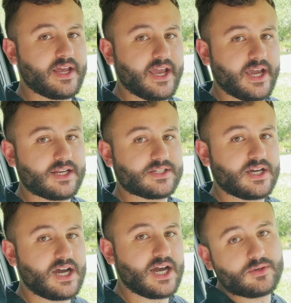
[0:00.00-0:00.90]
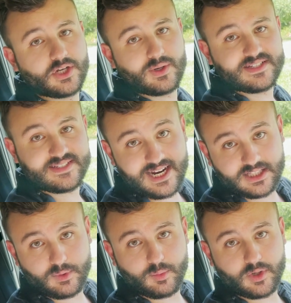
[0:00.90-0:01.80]
And I don't know
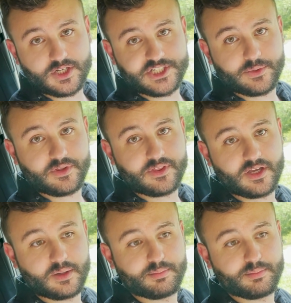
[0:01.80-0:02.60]
exactly what we're going to do with it,